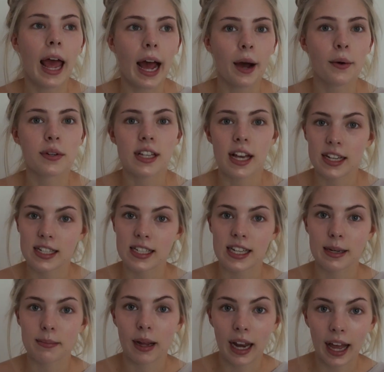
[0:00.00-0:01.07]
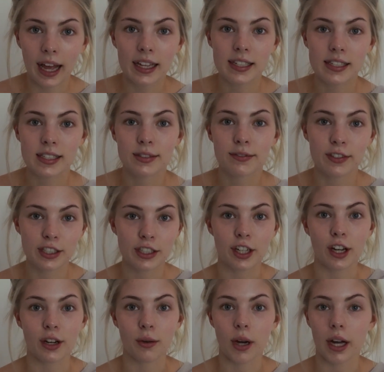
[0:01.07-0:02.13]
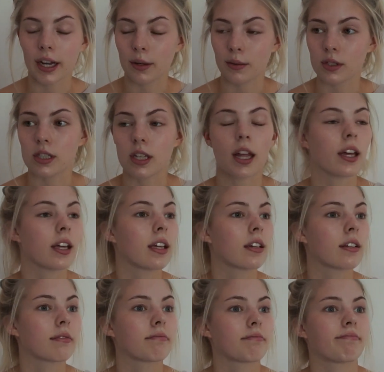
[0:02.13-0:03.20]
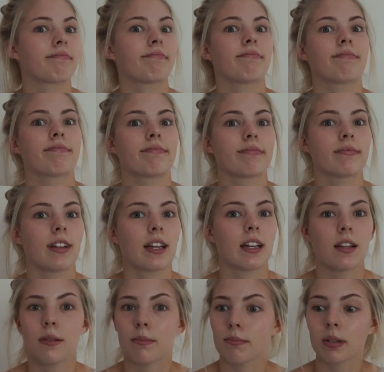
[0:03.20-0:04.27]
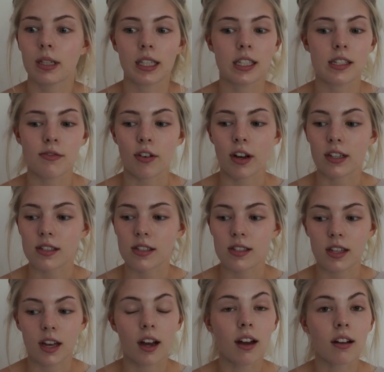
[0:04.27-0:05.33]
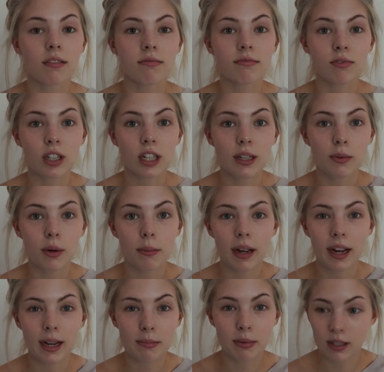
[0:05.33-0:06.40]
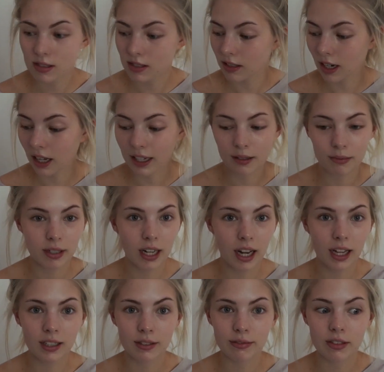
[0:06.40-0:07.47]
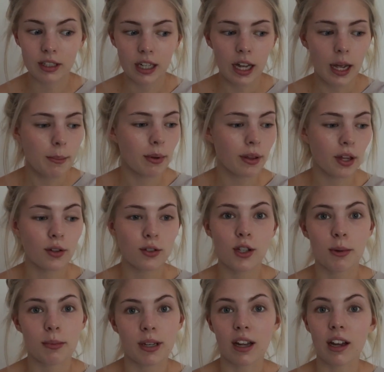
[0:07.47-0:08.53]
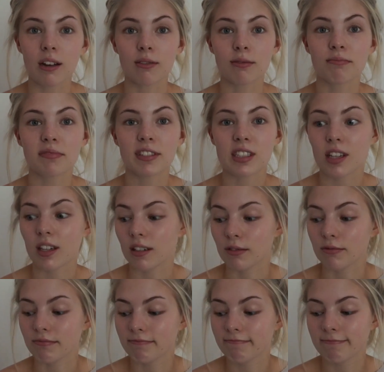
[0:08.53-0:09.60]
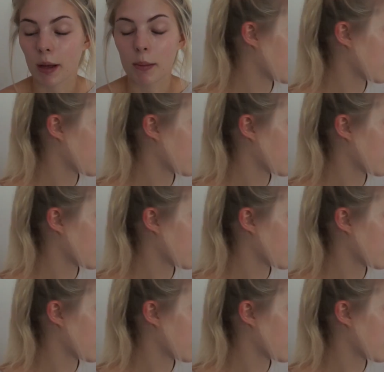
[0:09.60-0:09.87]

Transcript: I was editing my last video and I was like, please friends, is that really what my eyebrows look like in real life? But they all tell me no, so I